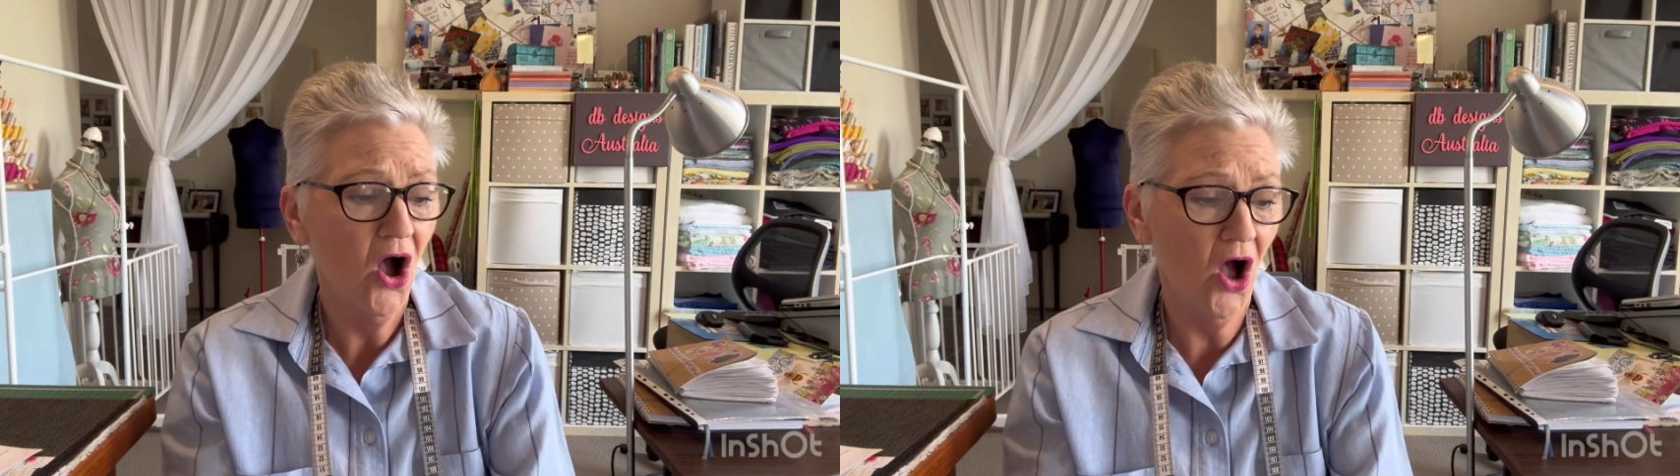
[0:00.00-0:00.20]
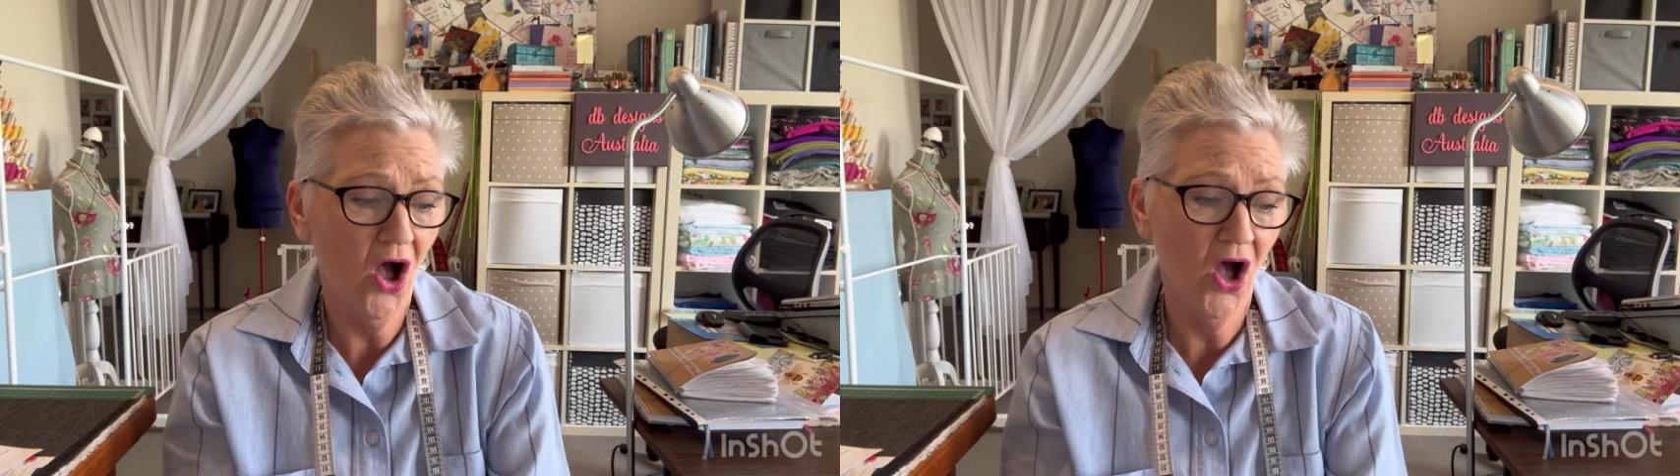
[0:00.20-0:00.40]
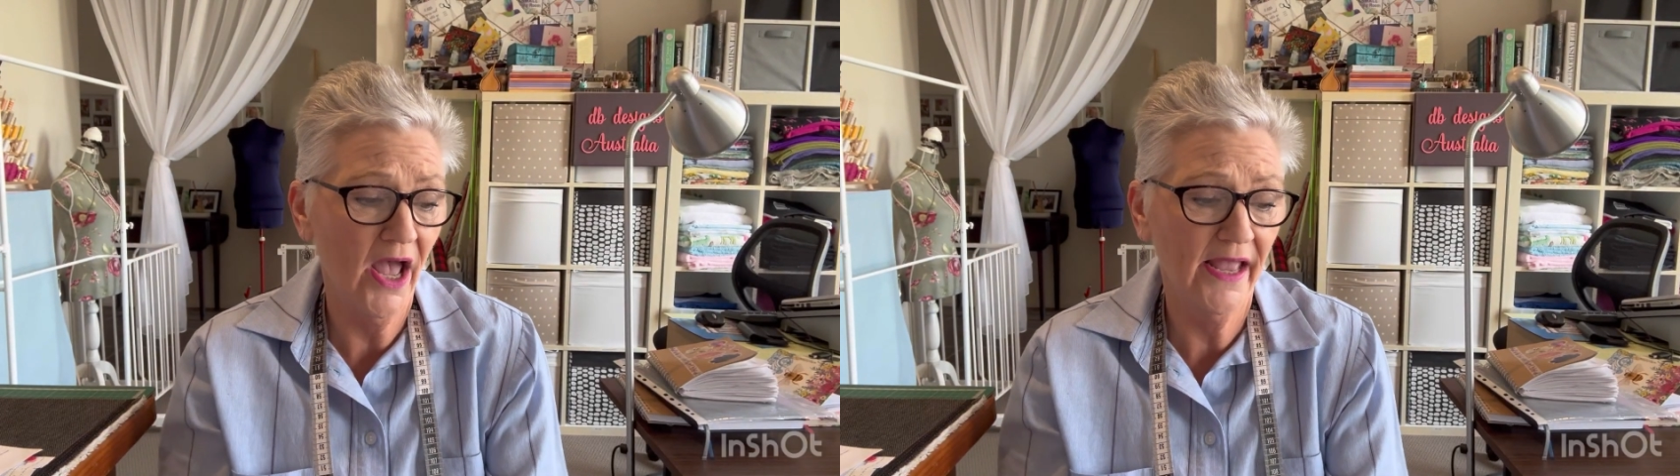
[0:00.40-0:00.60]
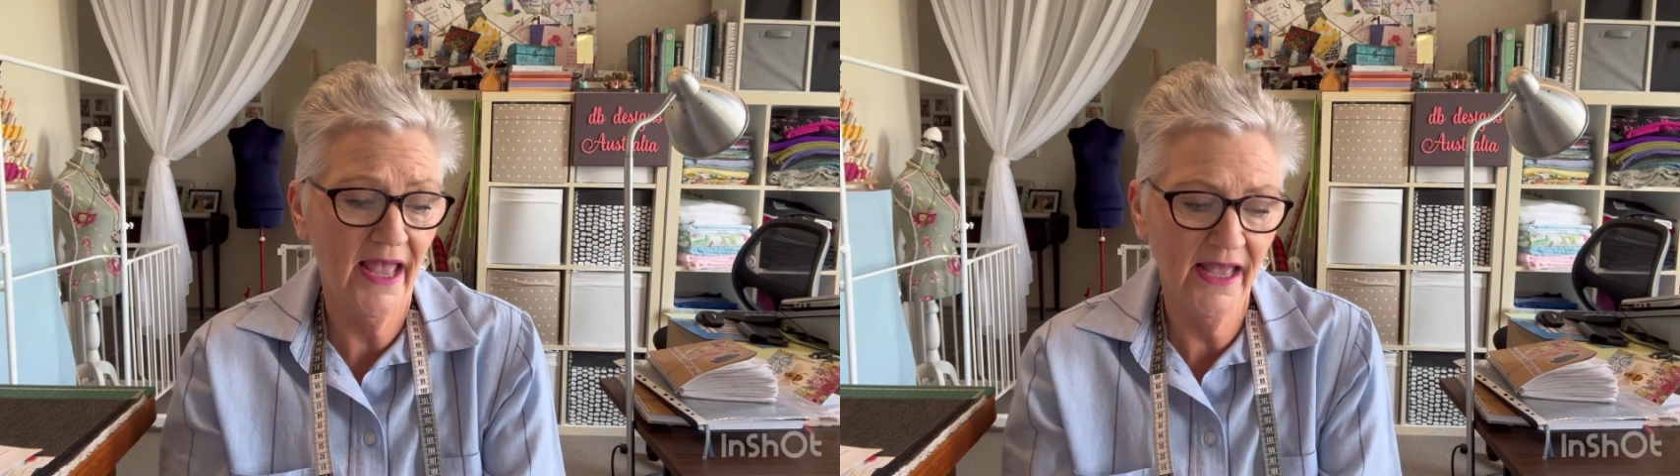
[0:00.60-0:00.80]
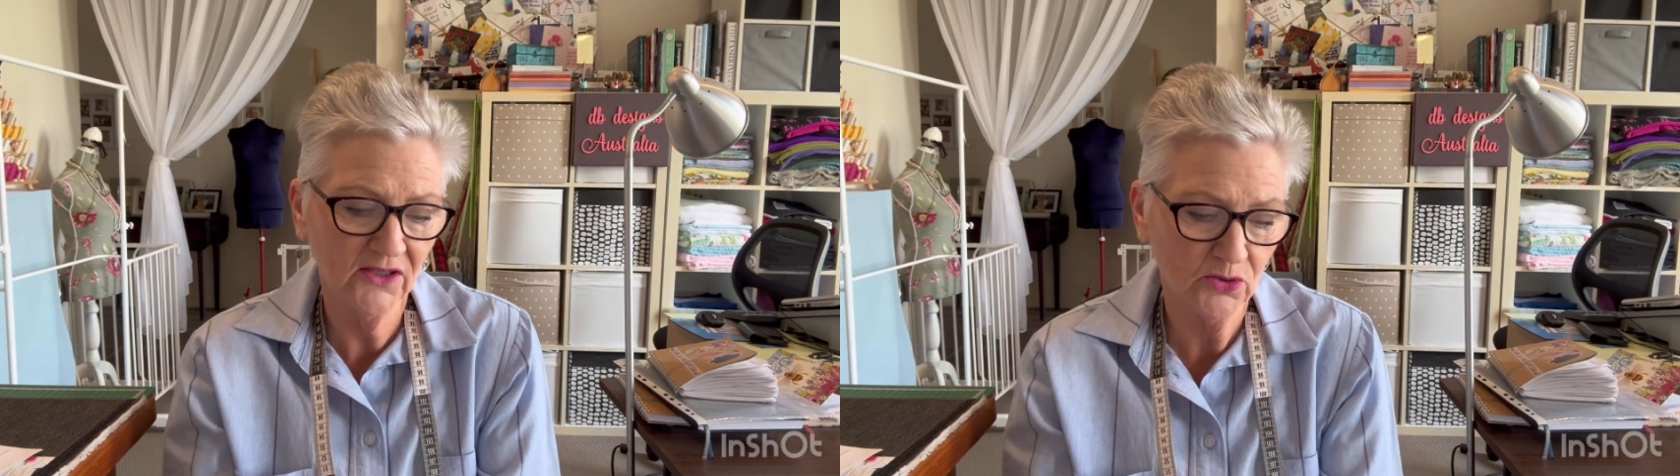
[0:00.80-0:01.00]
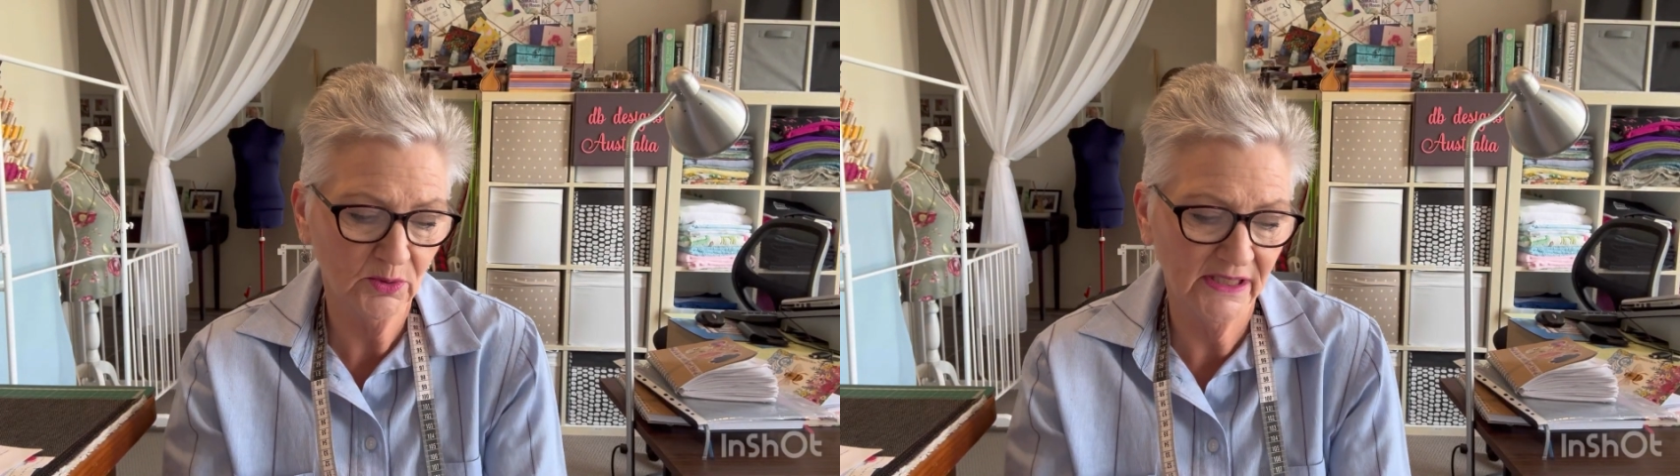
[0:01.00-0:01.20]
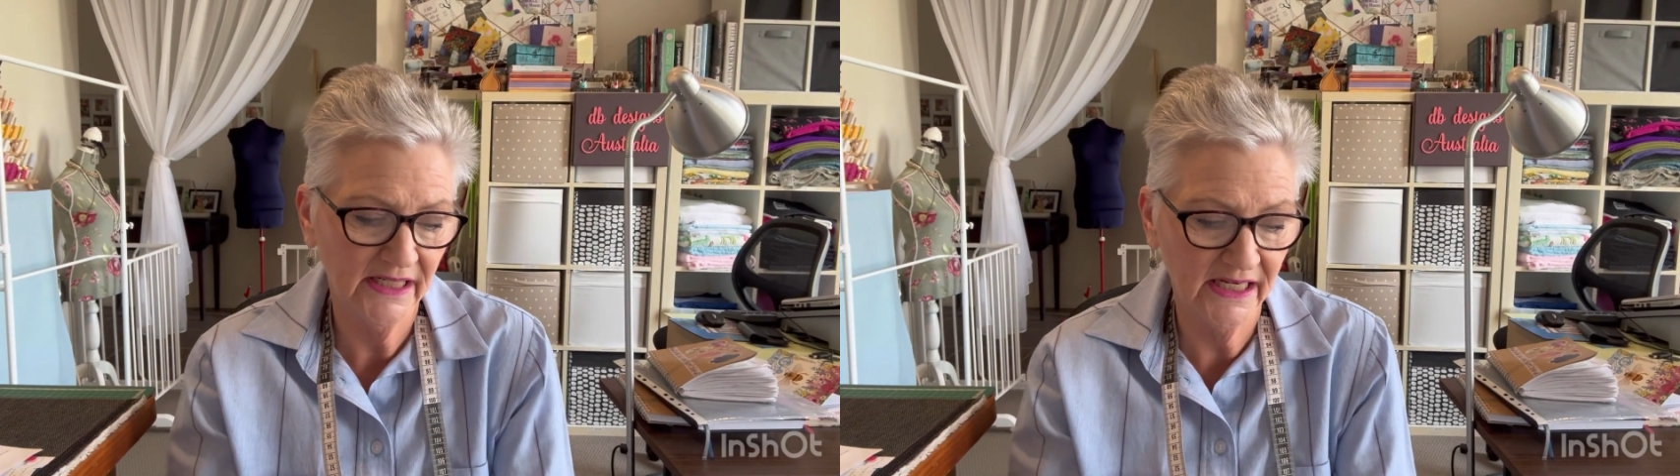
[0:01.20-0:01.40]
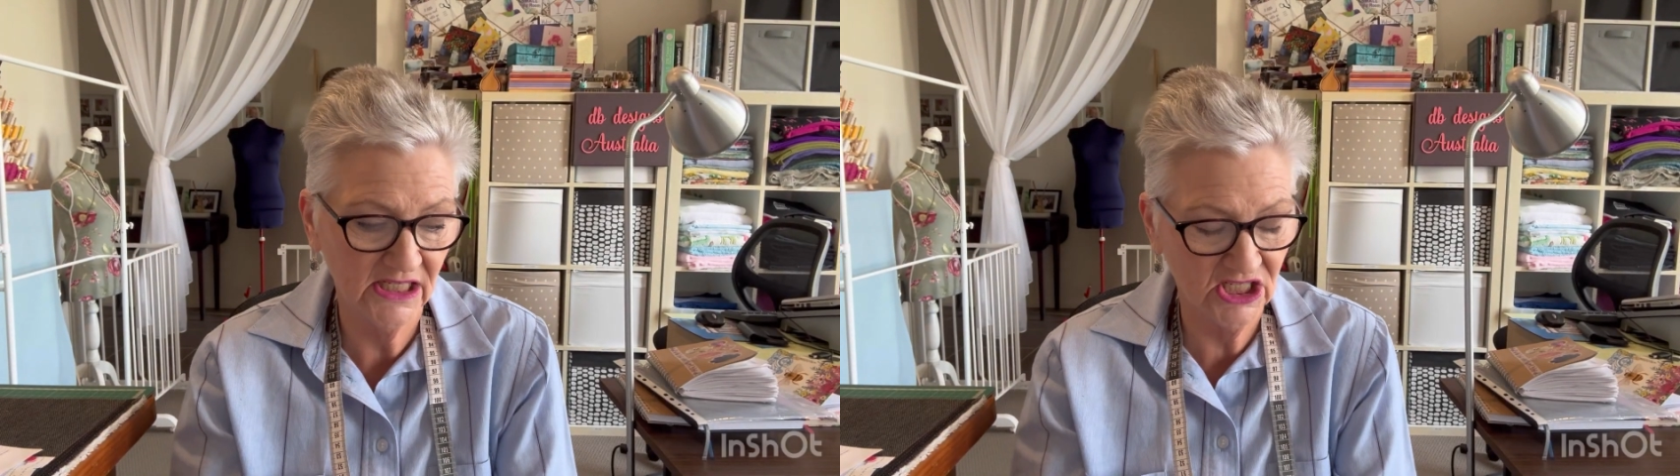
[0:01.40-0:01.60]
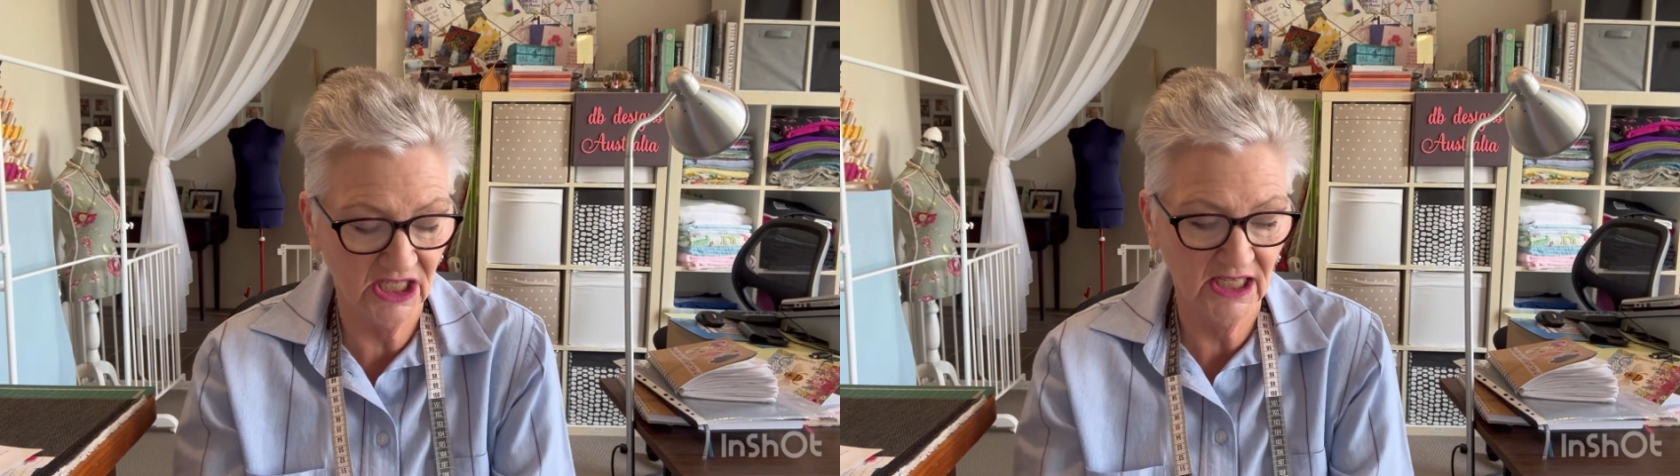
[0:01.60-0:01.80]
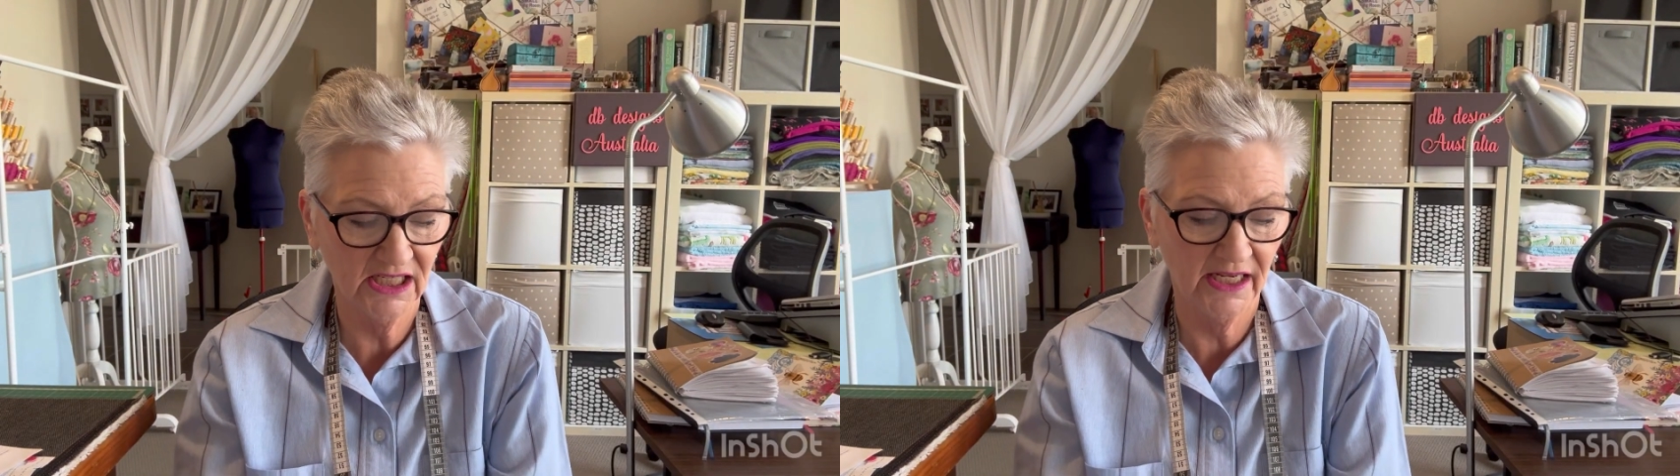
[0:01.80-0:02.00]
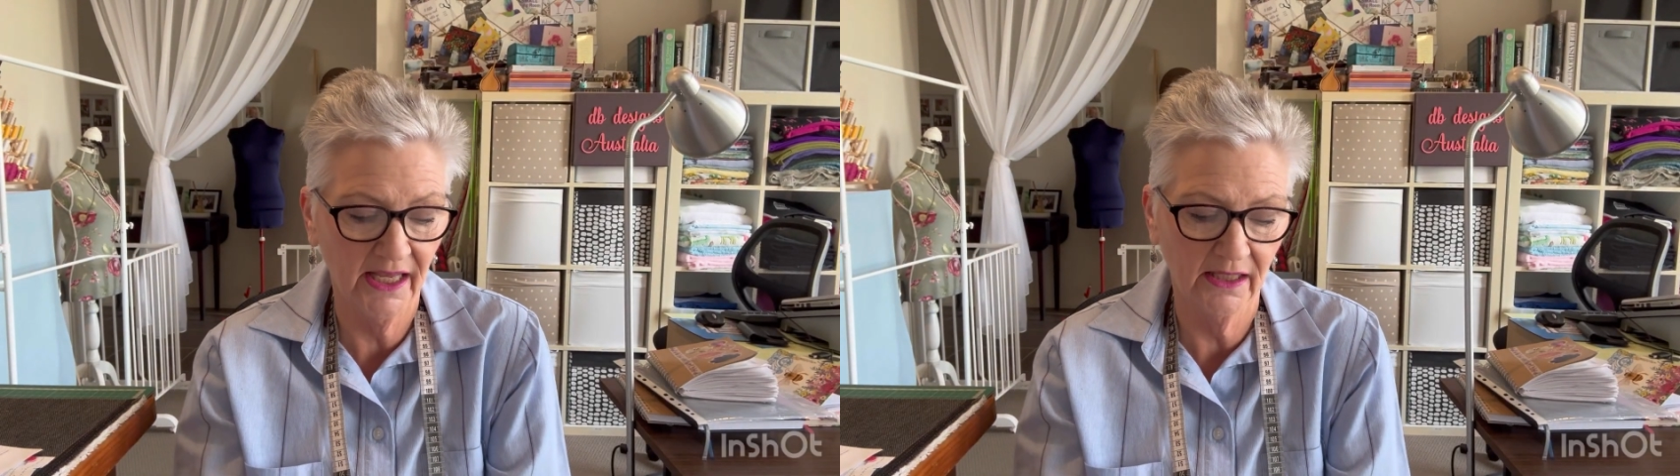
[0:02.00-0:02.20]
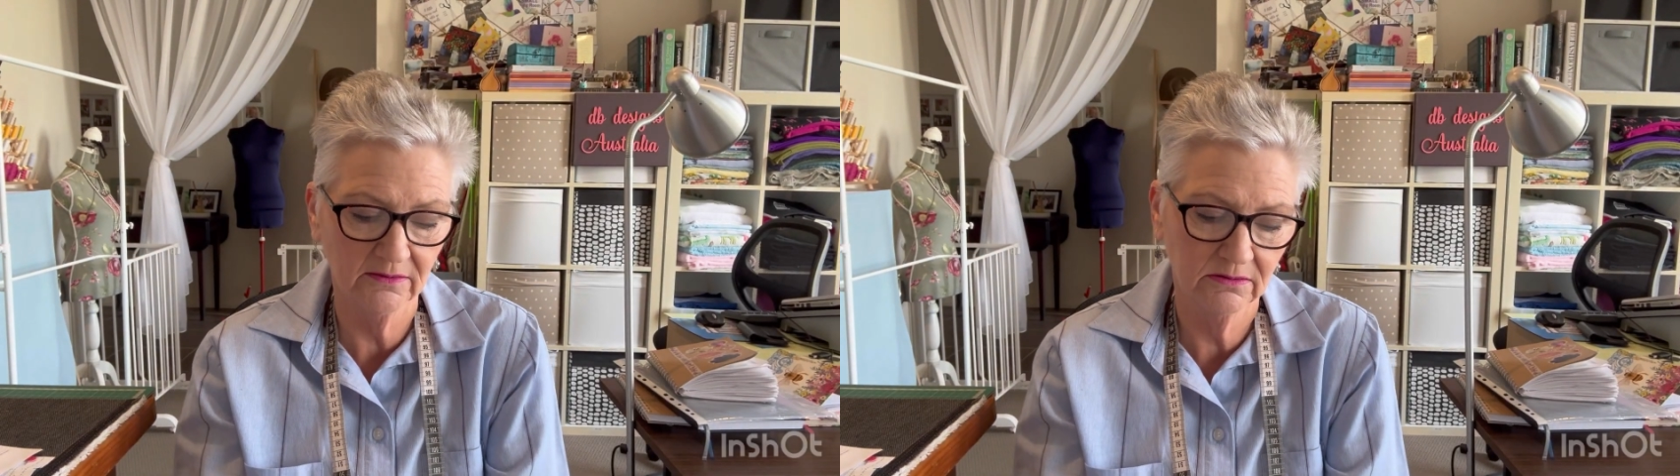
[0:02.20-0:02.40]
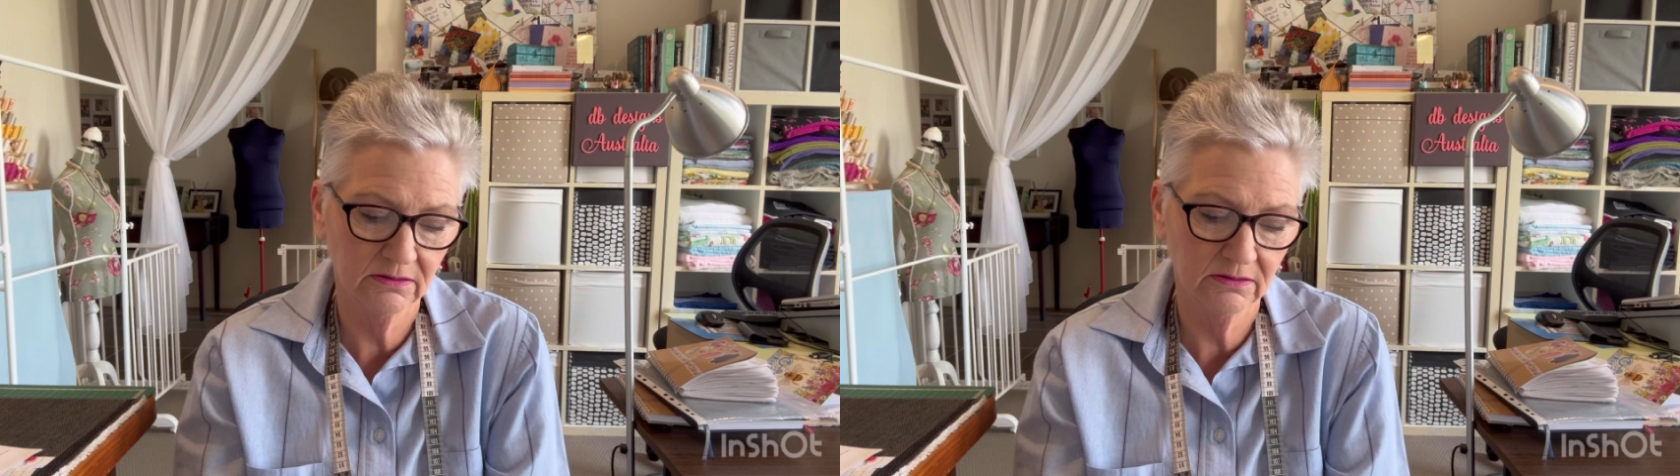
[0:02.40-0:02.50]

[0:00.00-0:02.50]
I actually needed to cut out